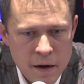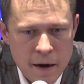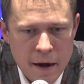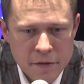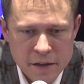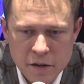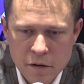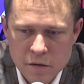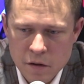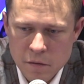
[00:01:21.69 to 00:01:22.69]
I think
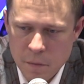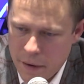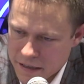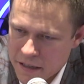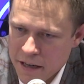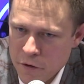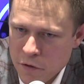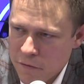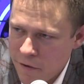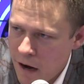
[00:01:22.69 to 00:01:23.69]
the best thing to do
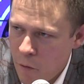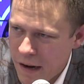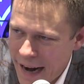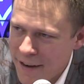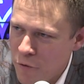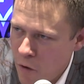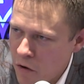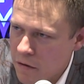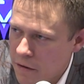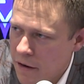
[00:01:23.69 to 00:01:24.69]
is figure out what did I do
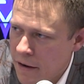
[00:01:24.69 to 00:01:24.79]
wrong.